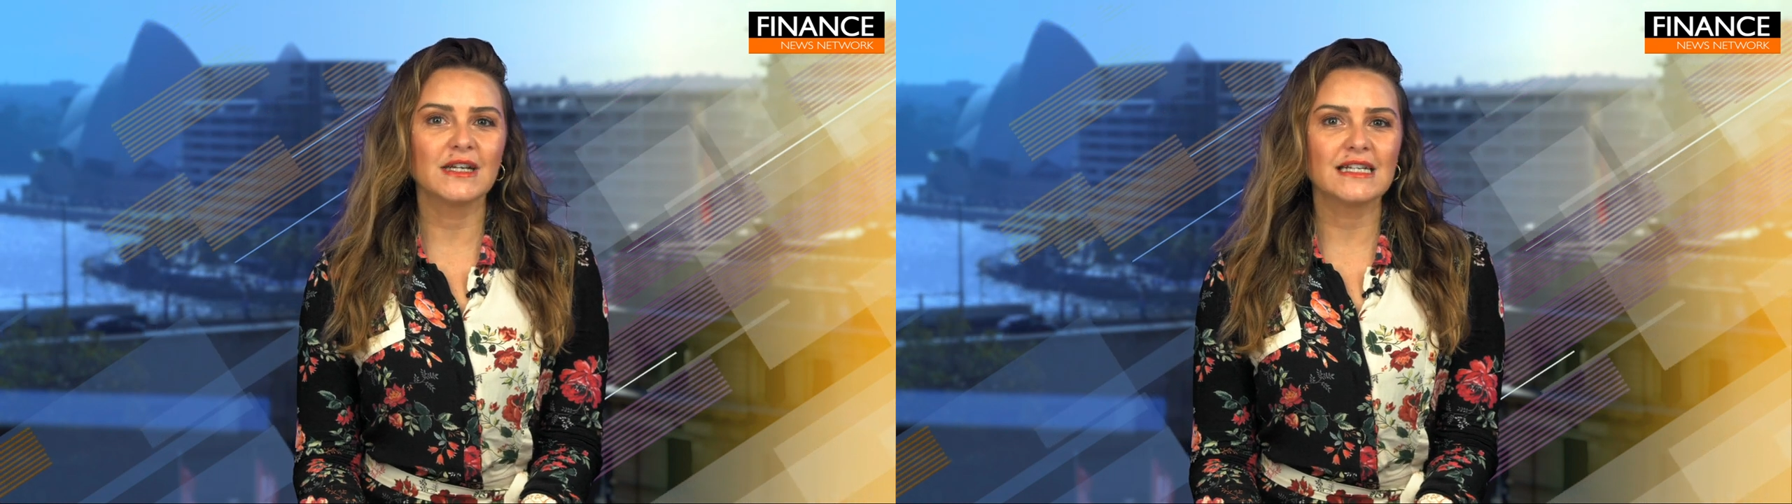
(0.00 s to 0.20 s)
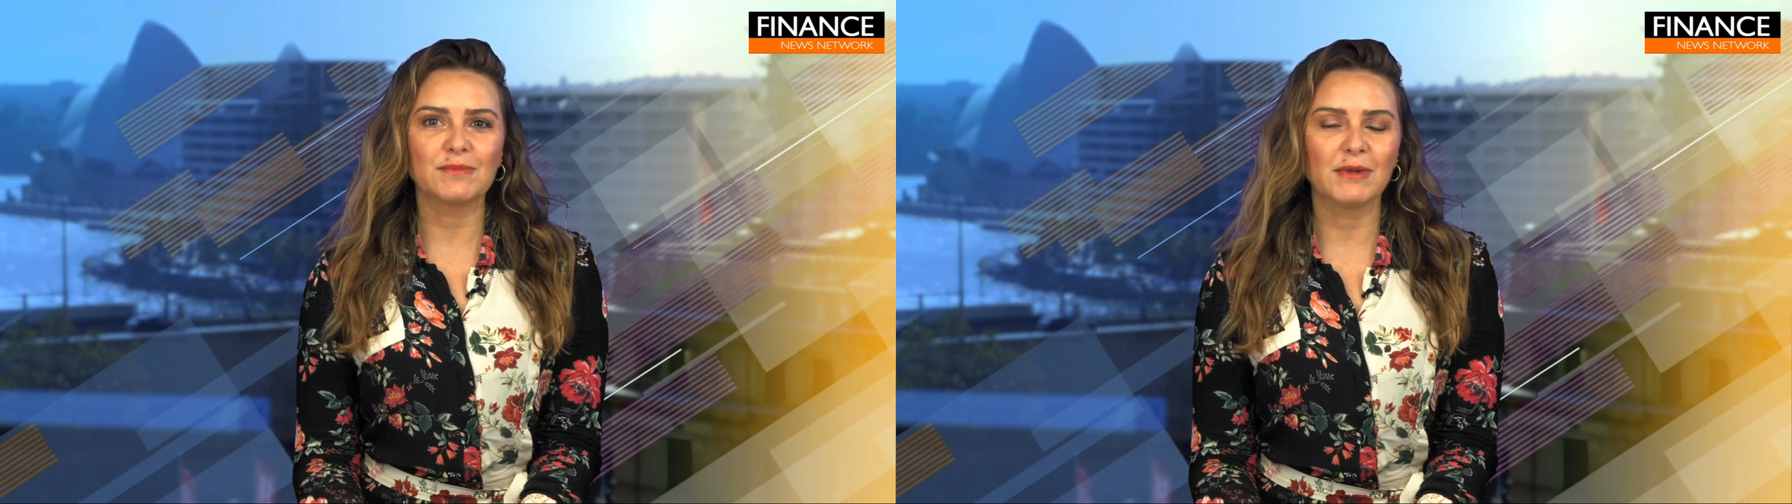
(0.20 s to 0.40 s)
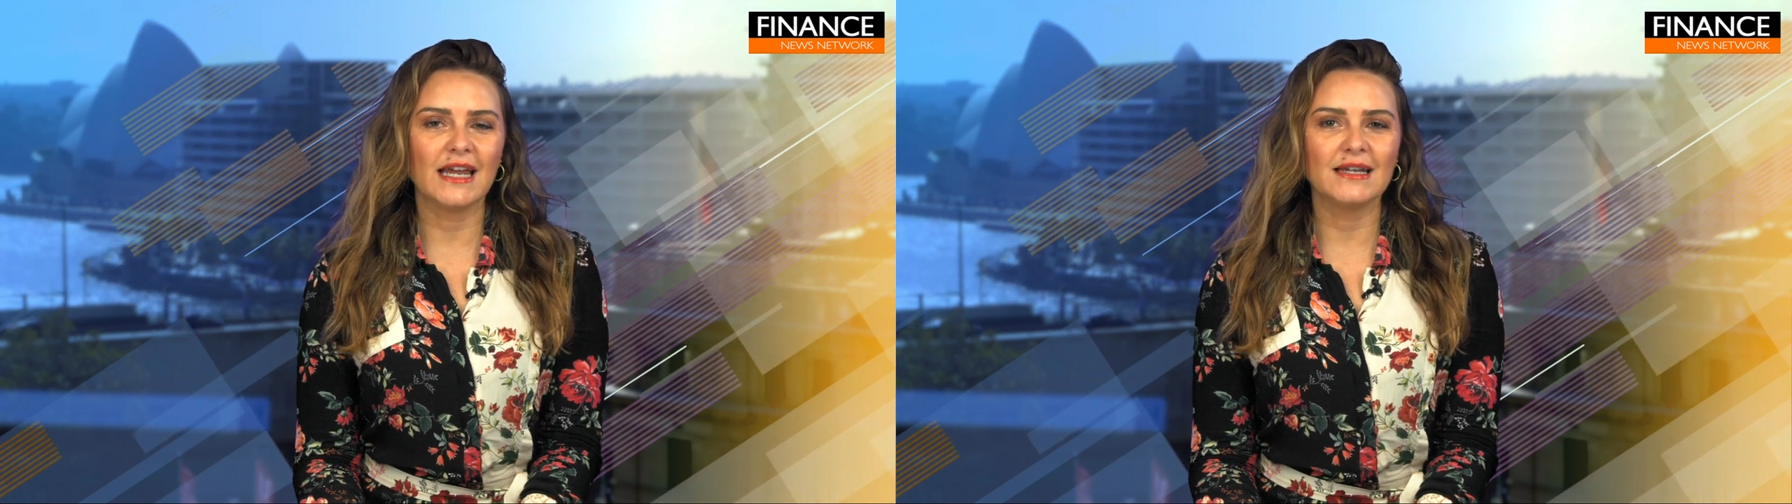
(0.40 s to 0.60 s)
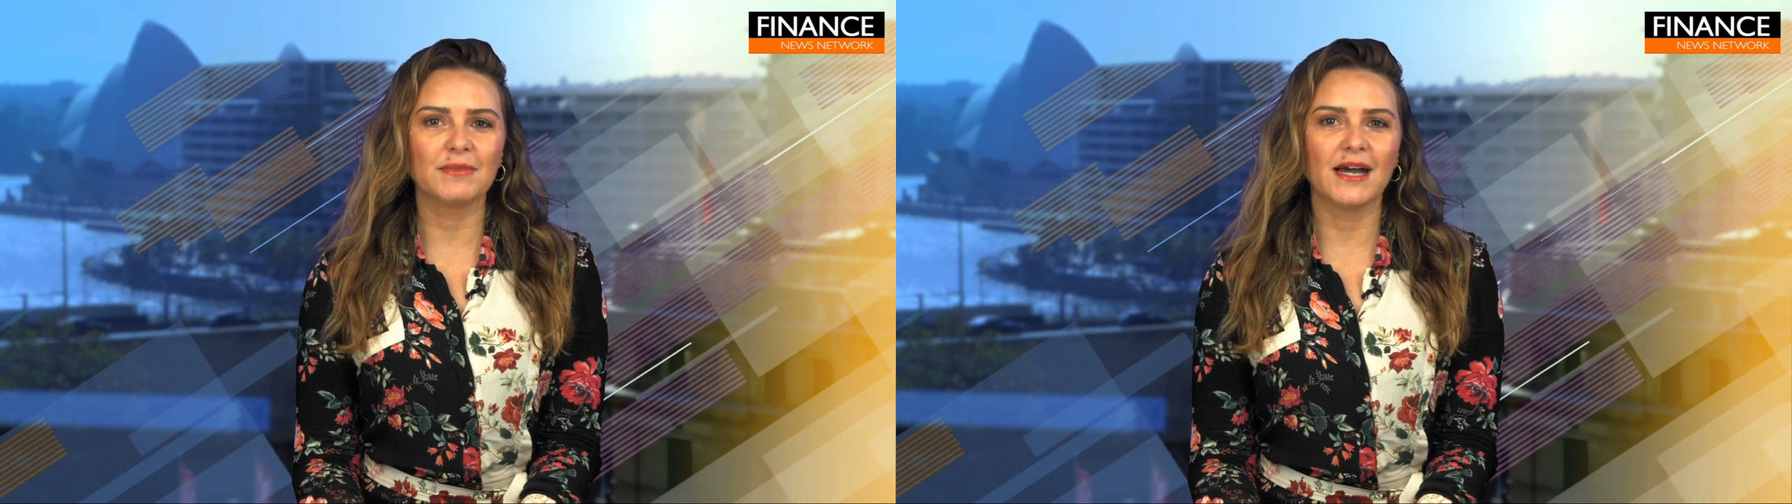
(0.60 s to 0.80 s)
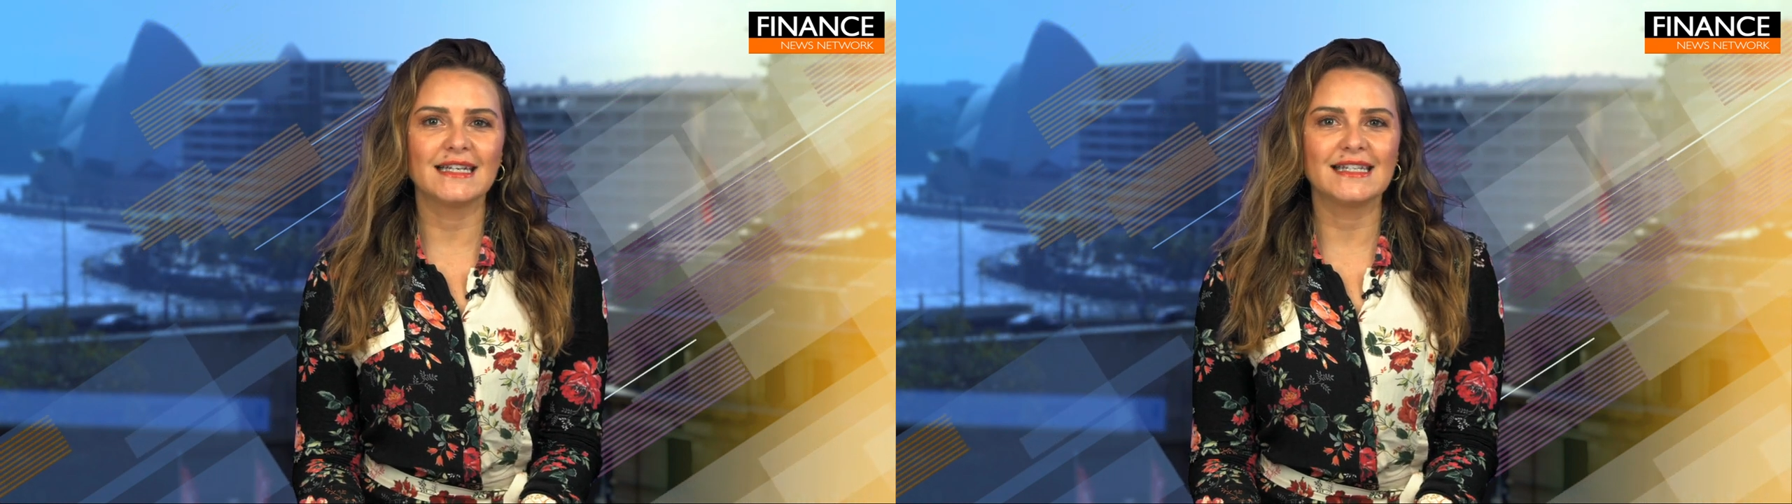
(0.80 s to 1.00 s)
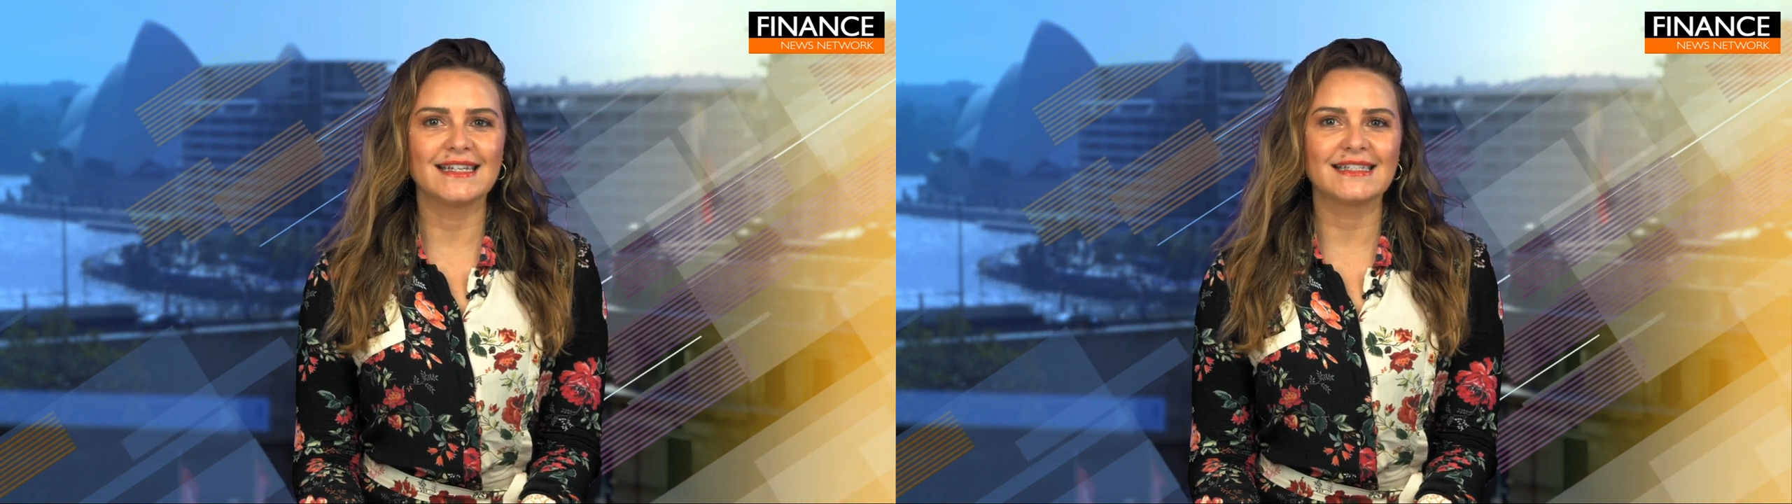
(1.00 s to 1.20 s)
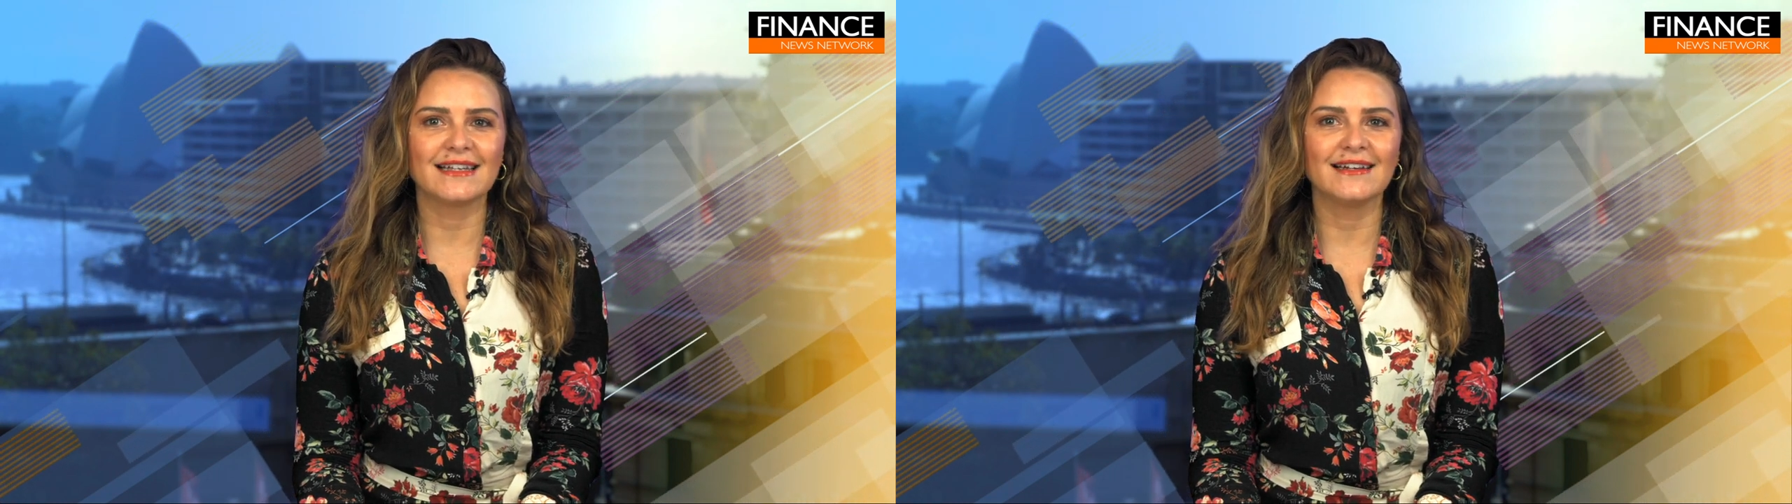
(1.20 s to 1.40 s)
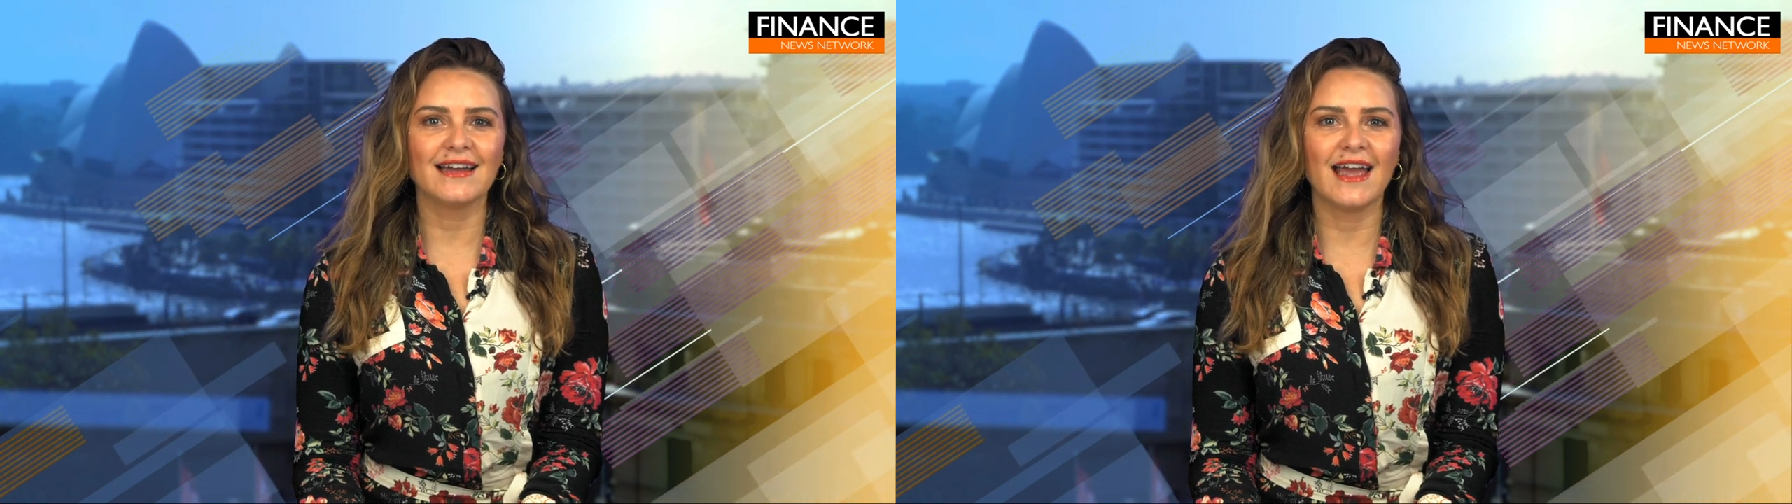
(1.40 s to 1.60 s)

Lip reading: explained by Tesla,